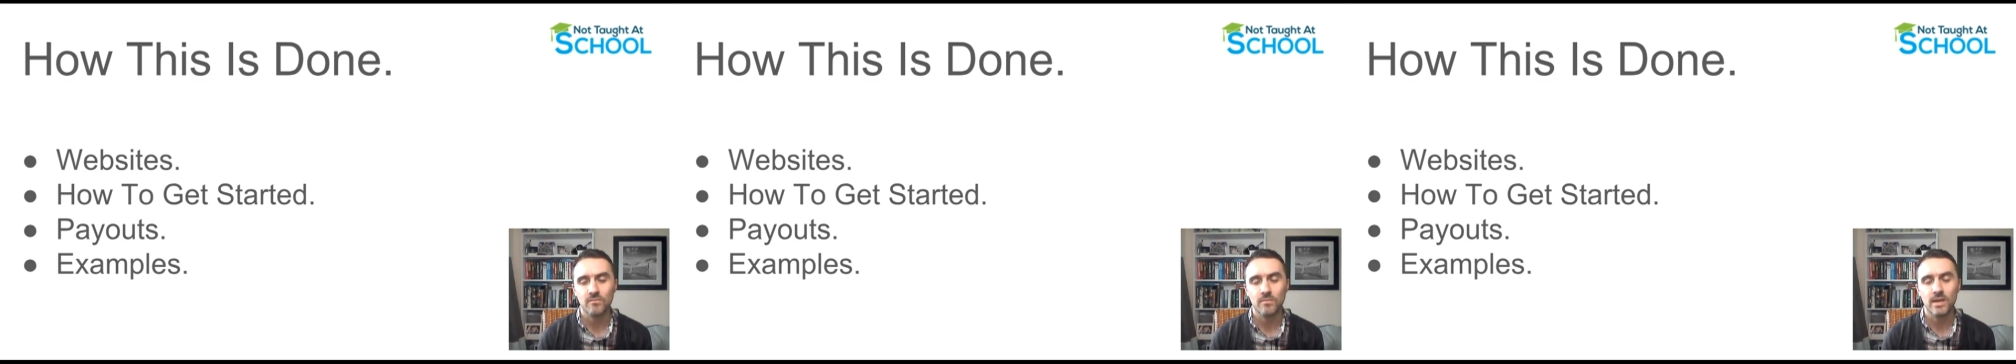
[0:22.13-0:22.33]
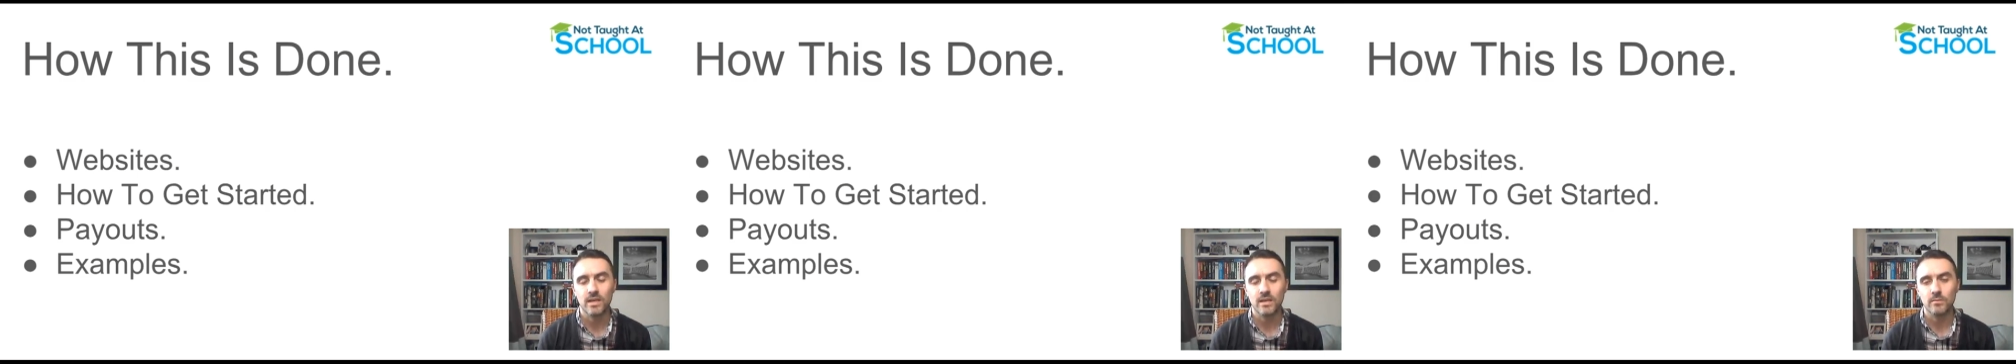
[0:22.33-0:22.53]

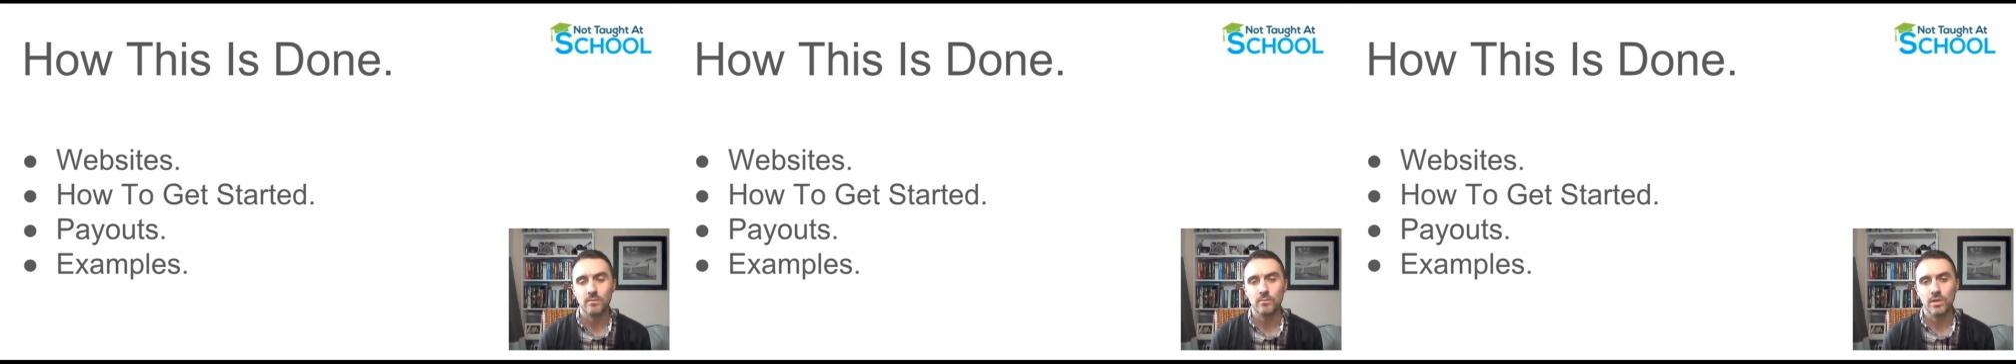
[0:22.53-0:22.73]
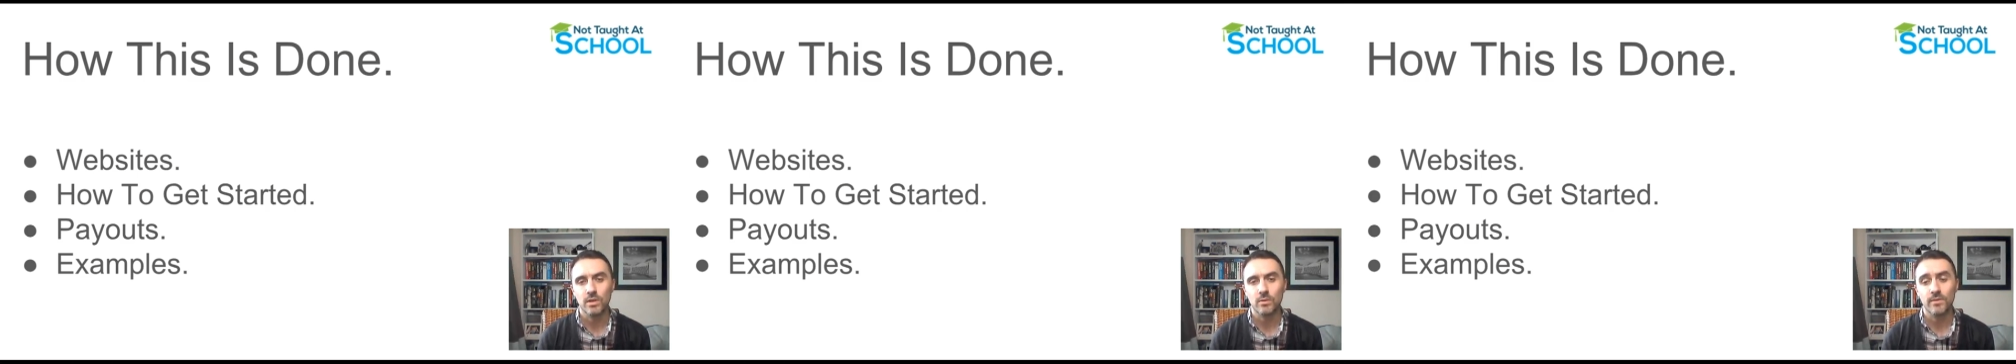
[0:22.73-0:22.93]
of making
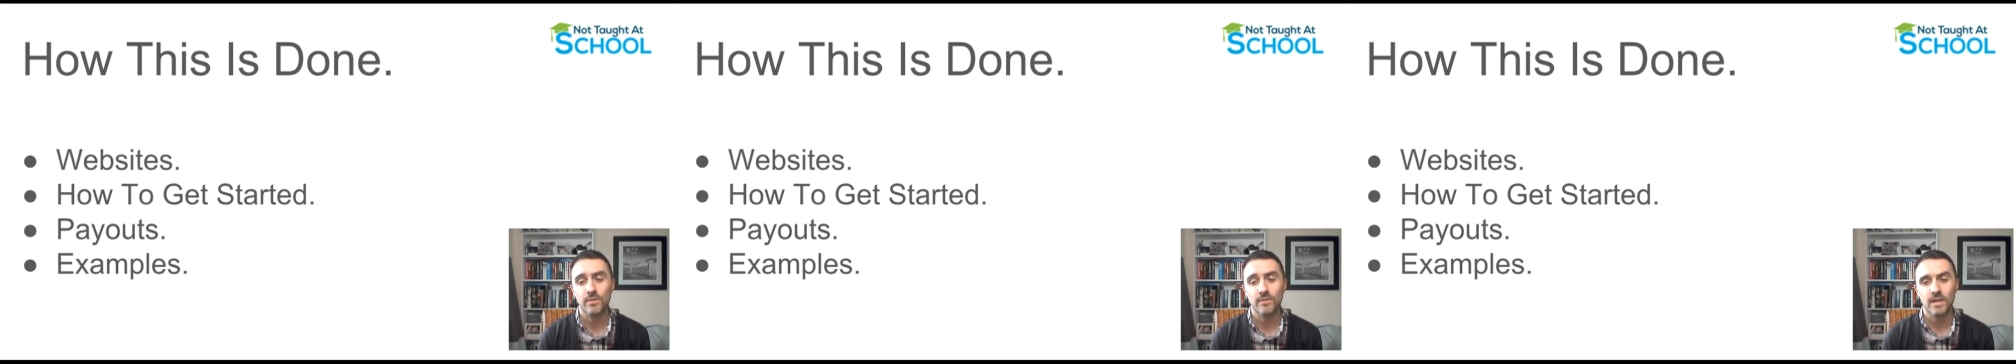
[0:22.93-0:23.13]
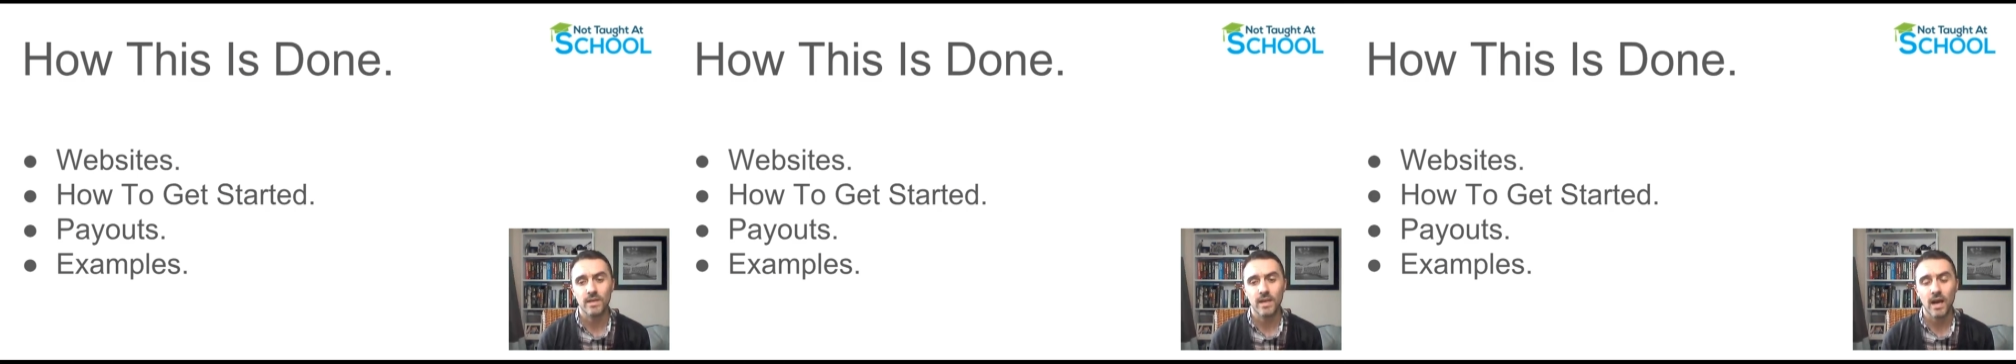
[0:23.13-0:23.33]
money
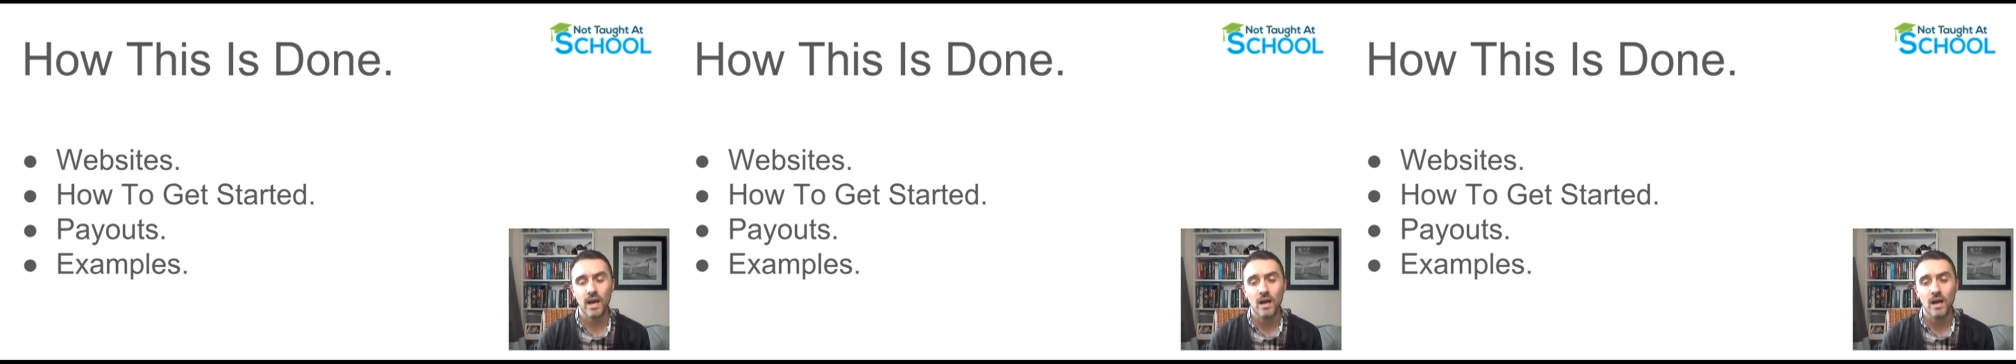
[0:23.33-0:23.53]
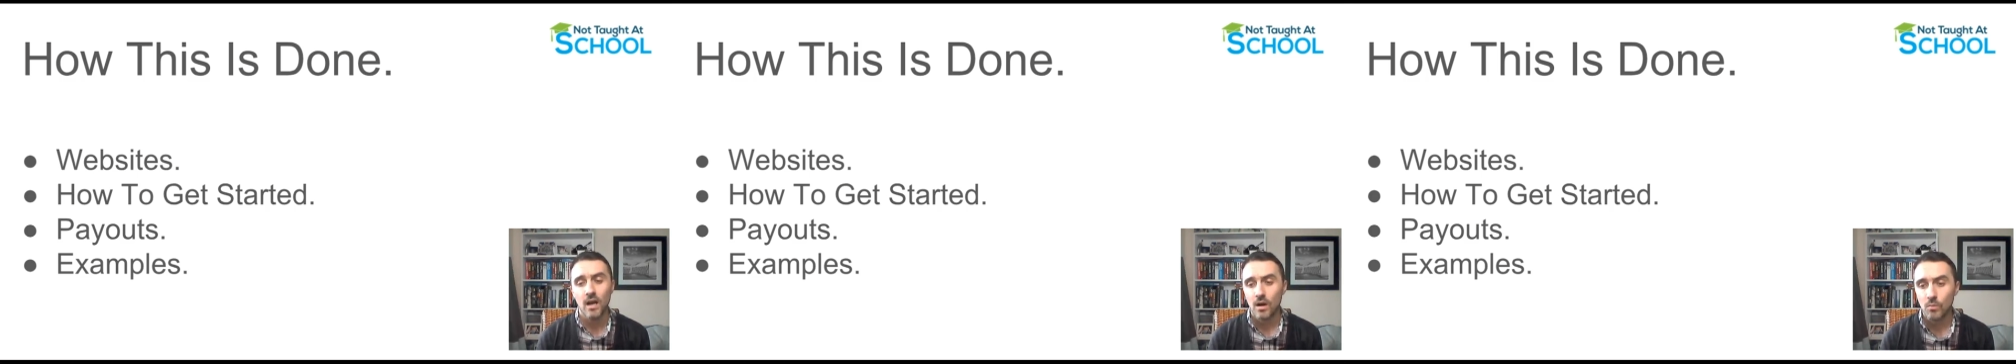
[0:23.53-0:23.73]
with your car,